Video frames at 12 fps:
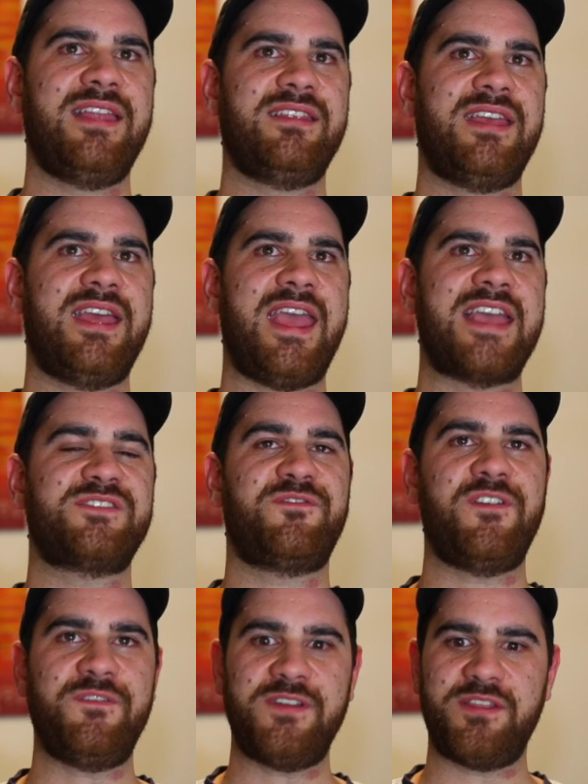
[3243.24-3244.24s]
it has
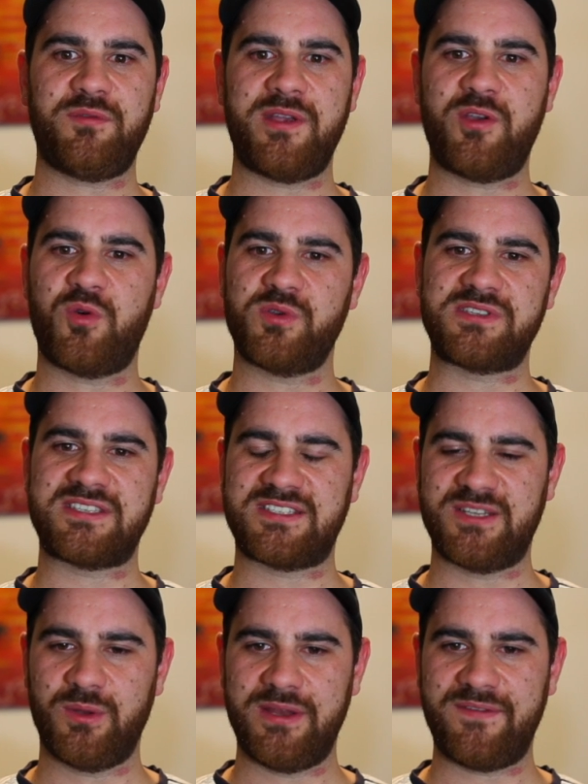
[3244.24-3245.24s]
53 courses
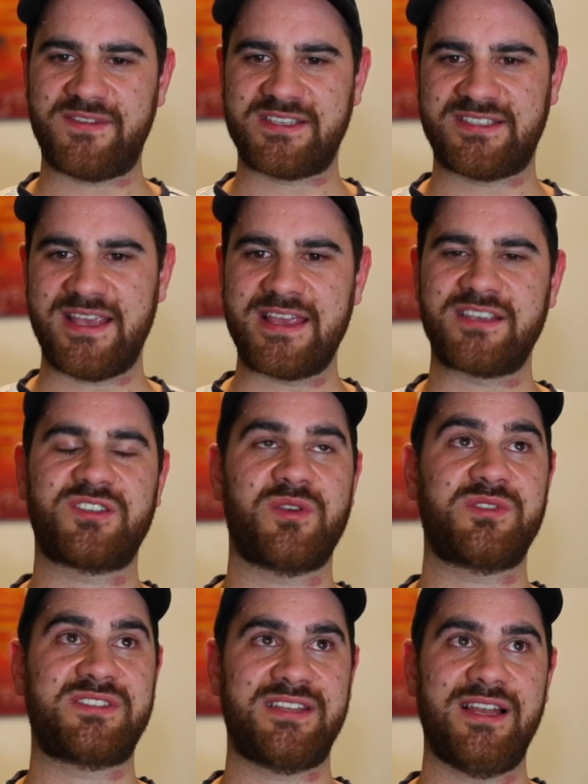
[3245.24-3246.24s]
still left to see,
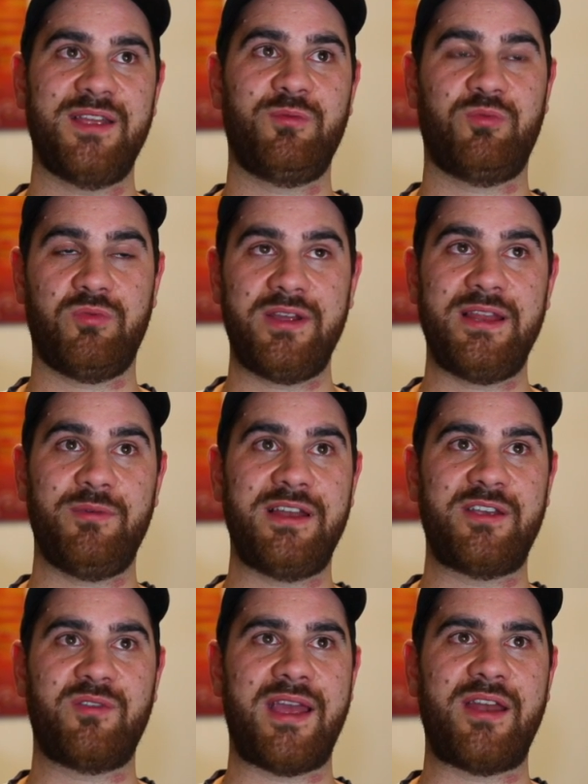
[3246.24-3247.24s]
so still a
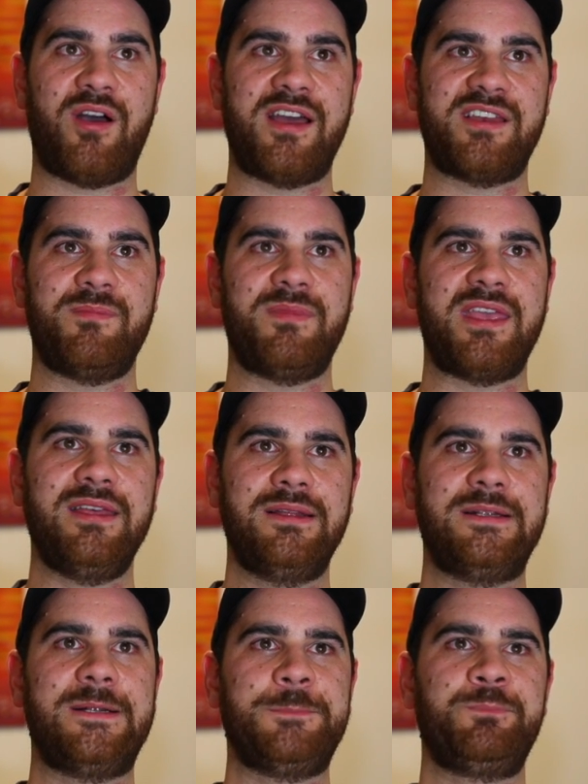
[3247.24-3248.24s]
really great item
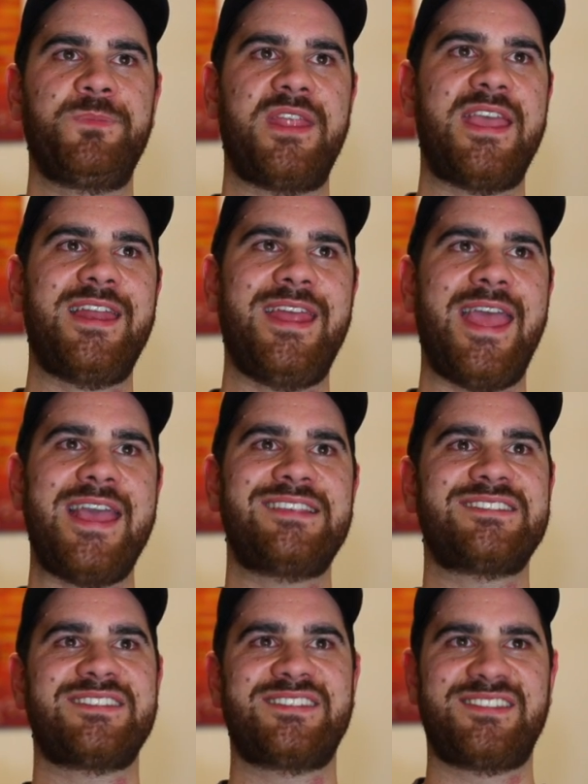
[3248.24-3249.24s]
there. It
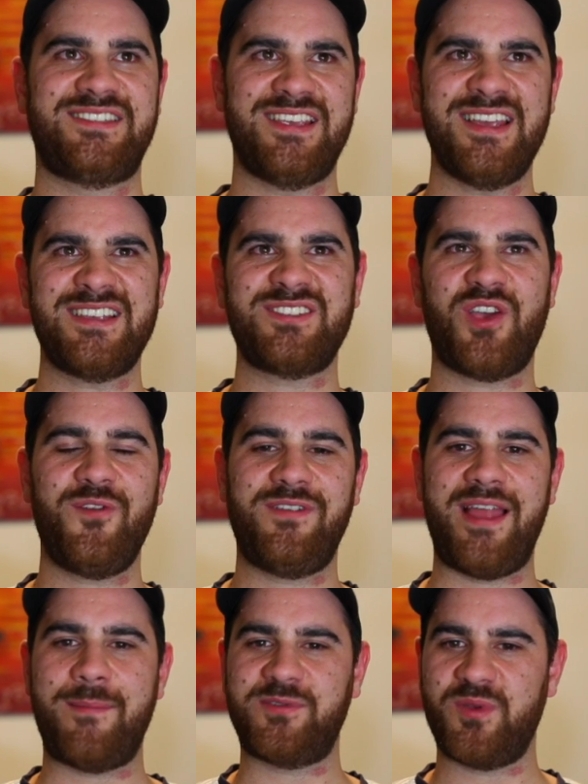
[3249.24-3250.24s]
has 6
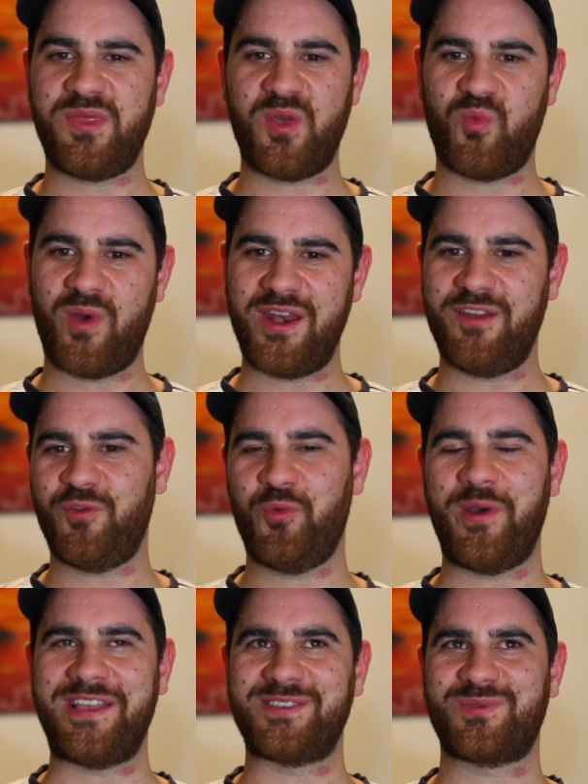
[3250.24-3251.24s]
overlaps with the Wonderful
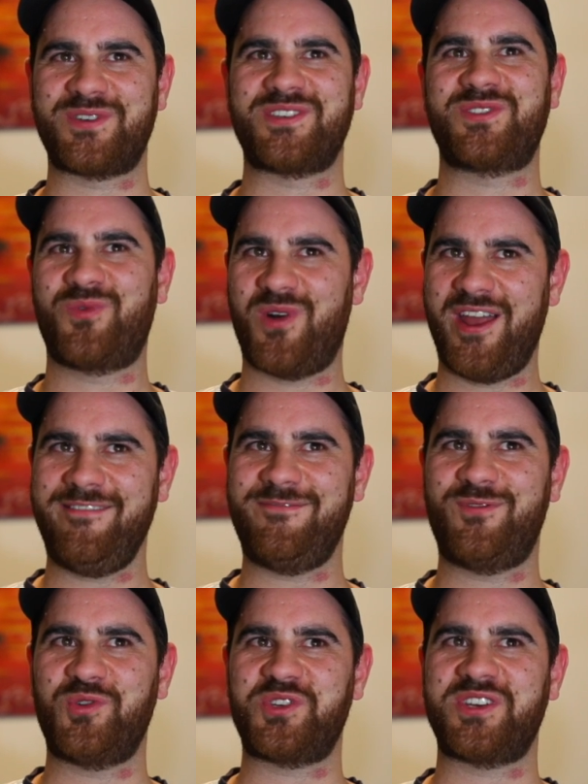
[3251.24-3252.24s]
Wings, which is quite
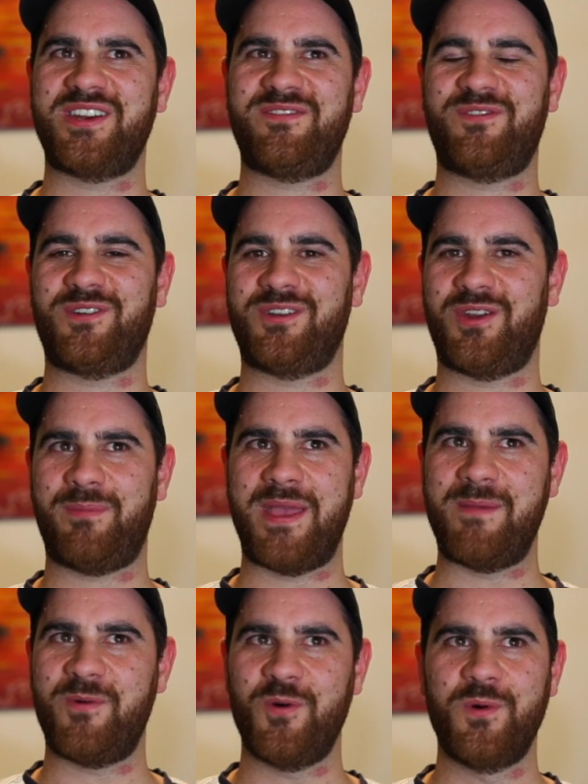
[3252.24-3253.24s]
unfortunate for a lot of
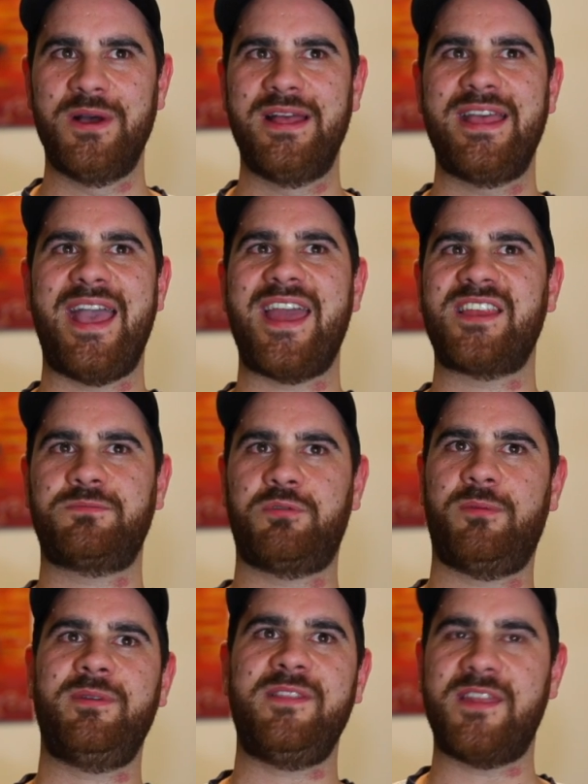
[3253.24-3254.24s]
people, and it's
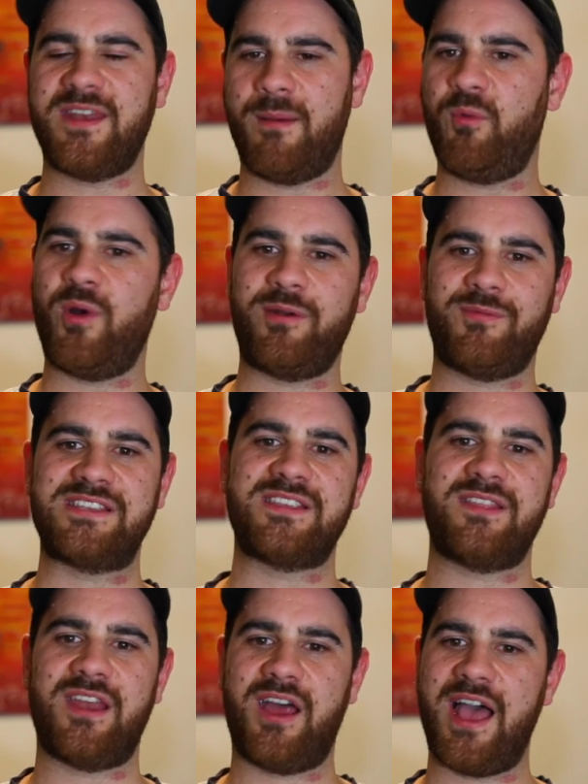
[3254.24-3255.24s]
probably the number one
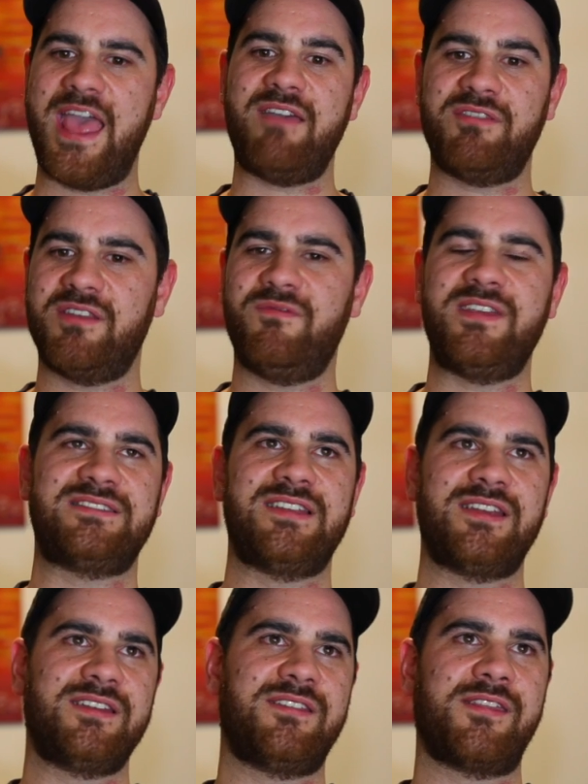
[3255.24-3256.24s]
reason that I haven't
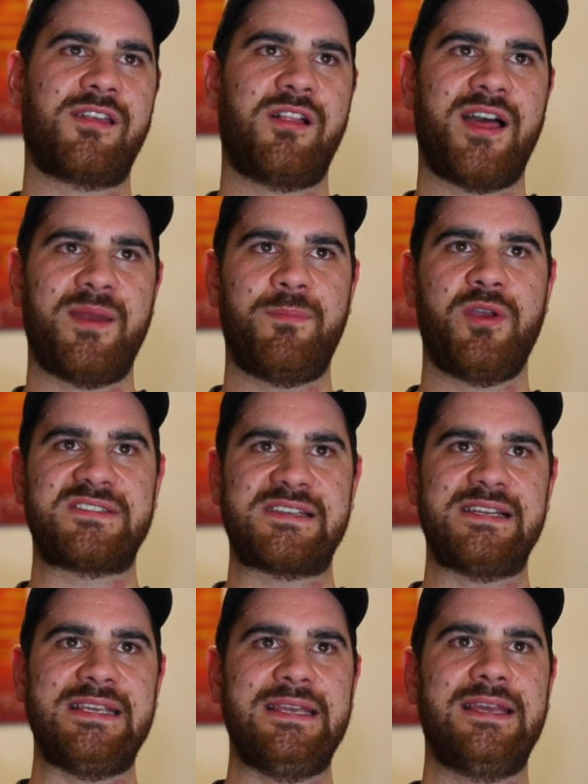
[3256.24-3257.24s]
invested into the glider
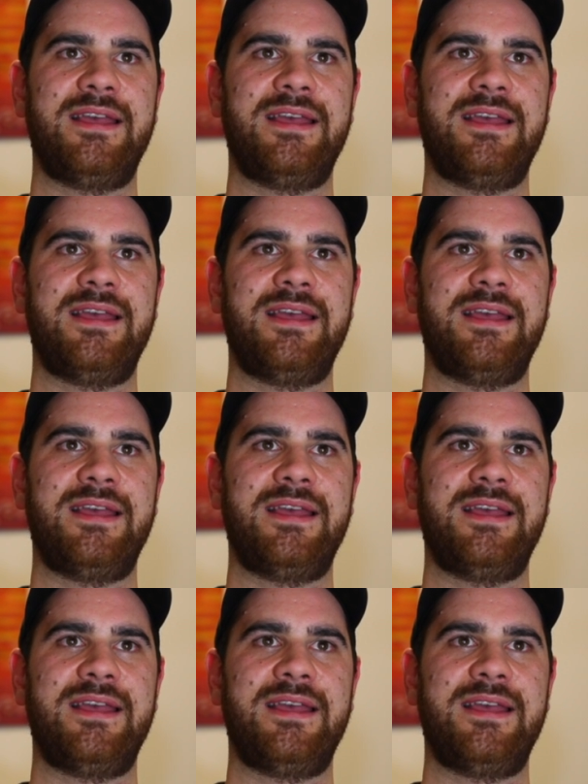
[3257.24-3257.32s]
personally.